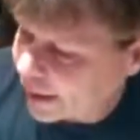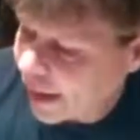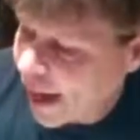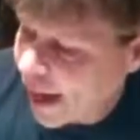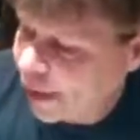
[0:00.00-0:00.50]

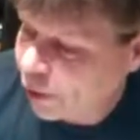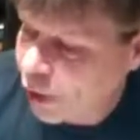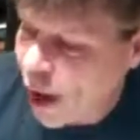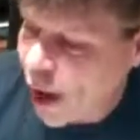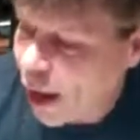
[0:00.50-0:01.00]
yeah, I don't
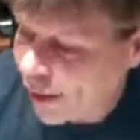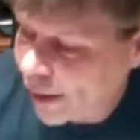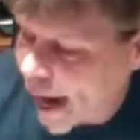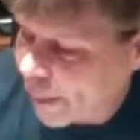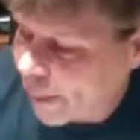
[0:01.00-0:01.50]
know how it
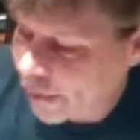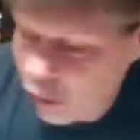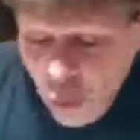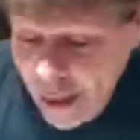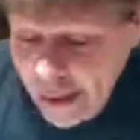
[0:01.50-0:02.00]
happened
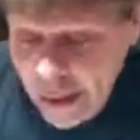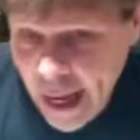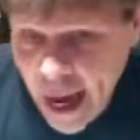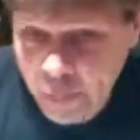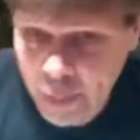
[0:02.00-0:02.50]
or when it
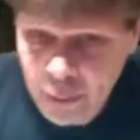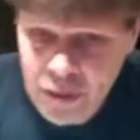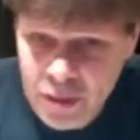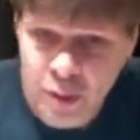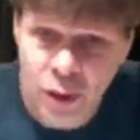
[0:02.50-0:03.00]
happened, but
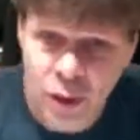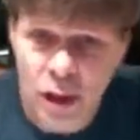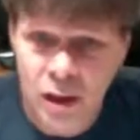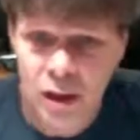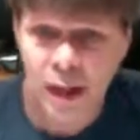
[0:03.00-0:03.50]
somewhere
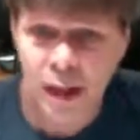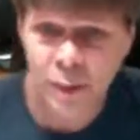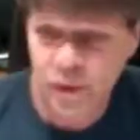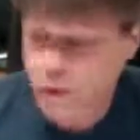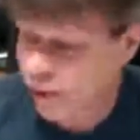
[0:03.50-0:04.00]
along the line
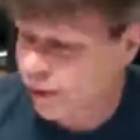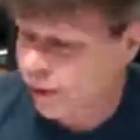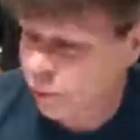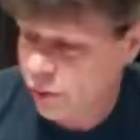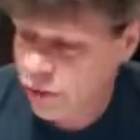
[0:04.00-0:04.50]
we turned
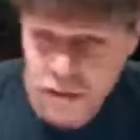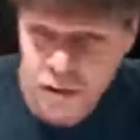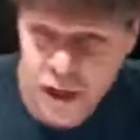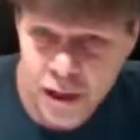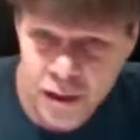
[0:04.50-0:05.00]
into a
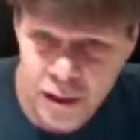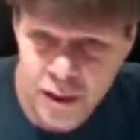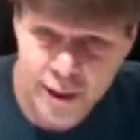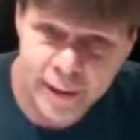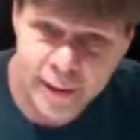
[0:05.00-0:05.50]
search engine
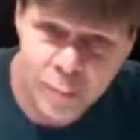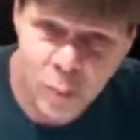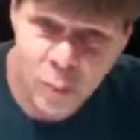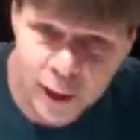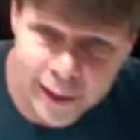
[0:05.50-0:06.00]
internet
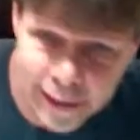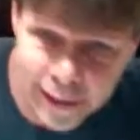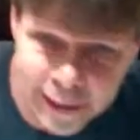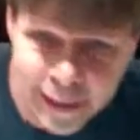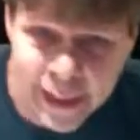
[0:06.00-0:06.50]

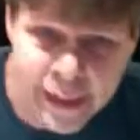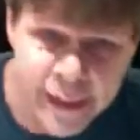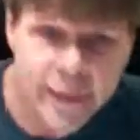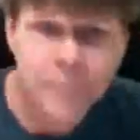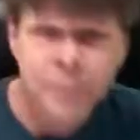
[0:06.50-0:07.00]
marketing
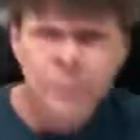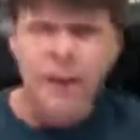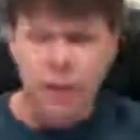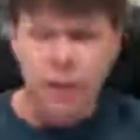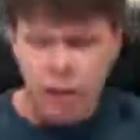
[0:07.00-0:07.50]
geek.
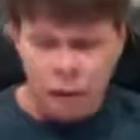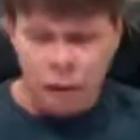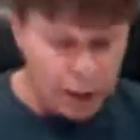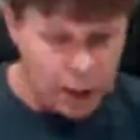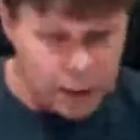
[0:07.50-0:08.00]
You
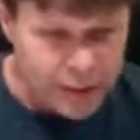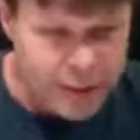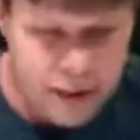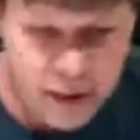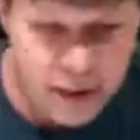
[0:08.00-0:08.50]
know,
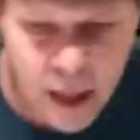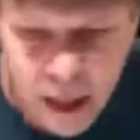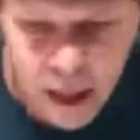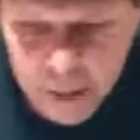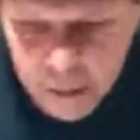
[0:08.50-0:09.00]
Lisa and
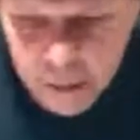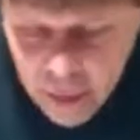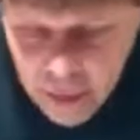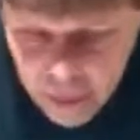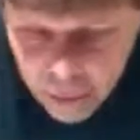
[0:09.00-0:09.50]
I,
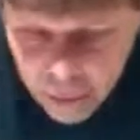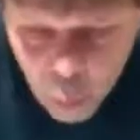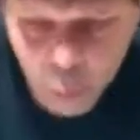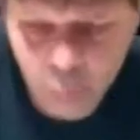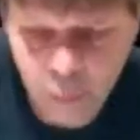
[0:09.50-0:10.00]

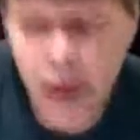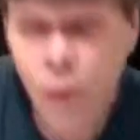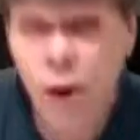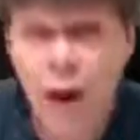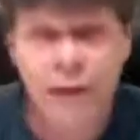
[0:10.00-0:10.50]
my
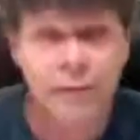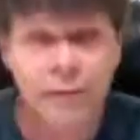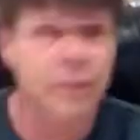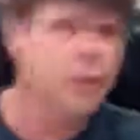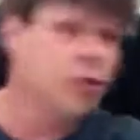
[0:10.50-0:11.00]

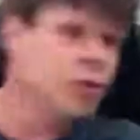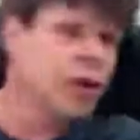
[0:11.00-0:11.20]
wife, who's